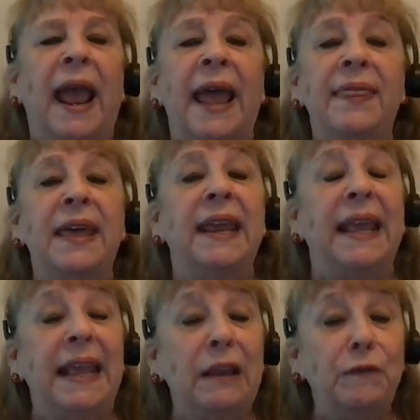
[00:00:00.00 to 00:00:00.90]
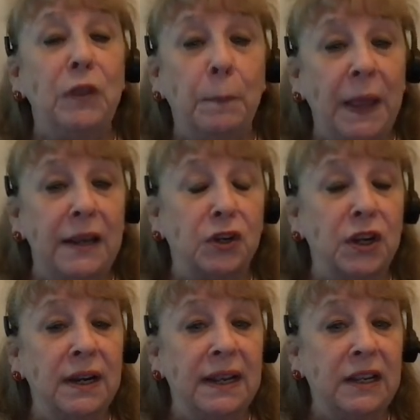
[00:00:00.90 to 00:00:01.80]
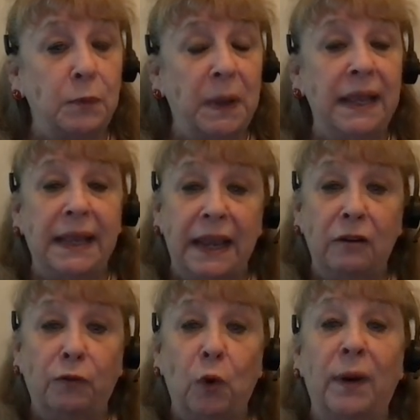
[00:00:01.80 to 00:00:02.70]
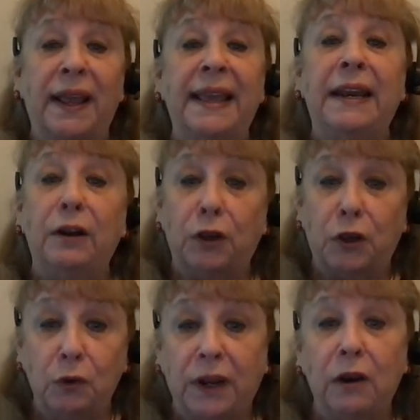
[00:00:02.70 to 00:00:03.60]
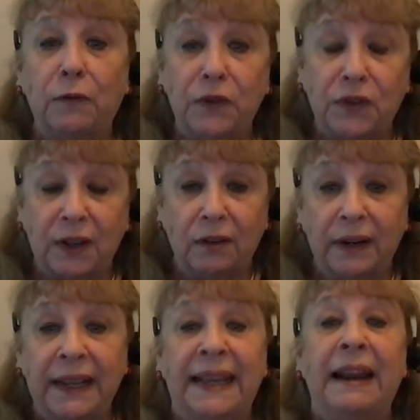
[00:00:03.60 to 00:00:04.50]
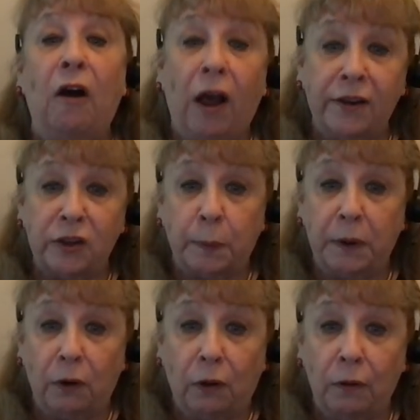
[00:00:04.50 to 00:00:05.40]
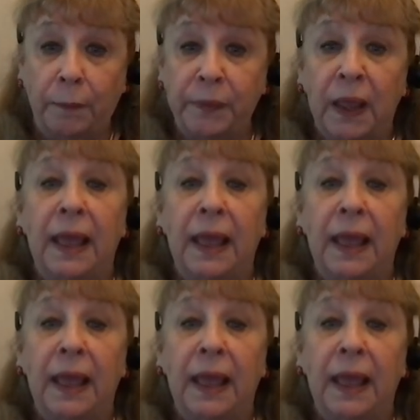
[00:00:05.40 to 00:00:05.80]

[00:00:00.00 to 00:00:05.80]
And then if the patient is being cared for in an acute care facility, in a hospital,